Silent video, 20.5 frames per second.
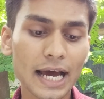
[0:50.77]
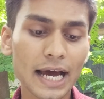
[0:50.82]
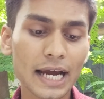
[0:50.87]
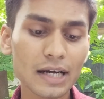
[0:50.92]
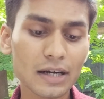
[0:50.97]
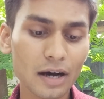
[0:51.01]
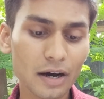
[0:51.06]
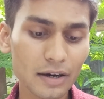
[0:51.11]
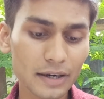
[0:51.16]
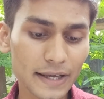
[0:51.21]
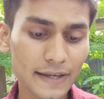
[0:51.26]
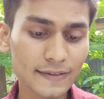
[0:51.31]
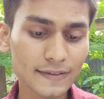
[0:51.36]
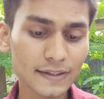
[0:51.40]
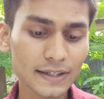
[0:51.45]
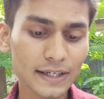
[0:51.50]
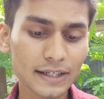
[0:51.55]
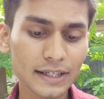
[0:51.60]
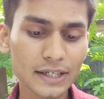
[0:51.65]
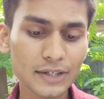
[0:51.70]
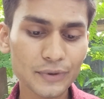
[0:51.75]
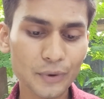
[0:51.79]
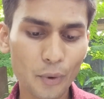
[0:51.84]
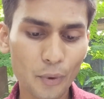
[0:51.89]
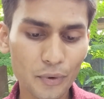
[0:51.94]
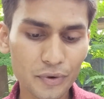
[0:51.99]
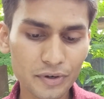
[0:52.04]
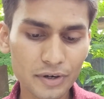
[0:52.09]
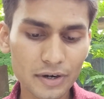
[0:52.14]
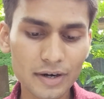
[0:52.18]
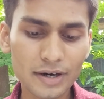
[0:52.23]
and arranged in an
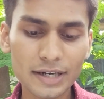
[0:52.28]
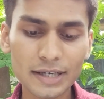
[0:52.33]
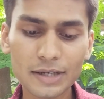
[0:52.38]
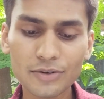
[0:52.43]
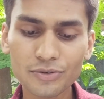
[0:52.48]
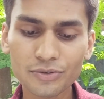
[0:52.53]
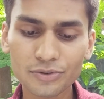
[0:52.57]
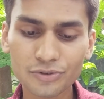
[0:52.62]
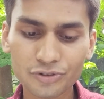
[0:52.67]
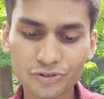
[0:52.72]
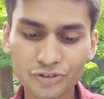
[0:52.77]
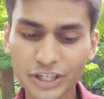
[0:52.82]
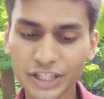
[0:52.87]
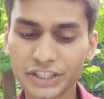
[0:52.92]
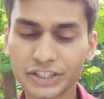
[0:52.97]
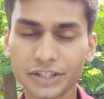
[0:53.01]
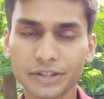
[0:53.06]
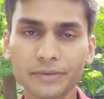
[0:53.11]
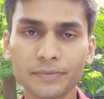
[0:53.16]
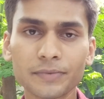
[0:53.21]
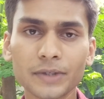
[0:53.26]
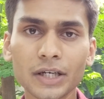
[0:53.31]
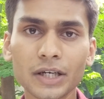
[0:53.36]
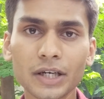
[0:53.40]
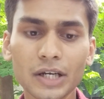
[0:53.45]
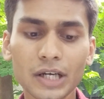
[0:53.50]
orderly fashion.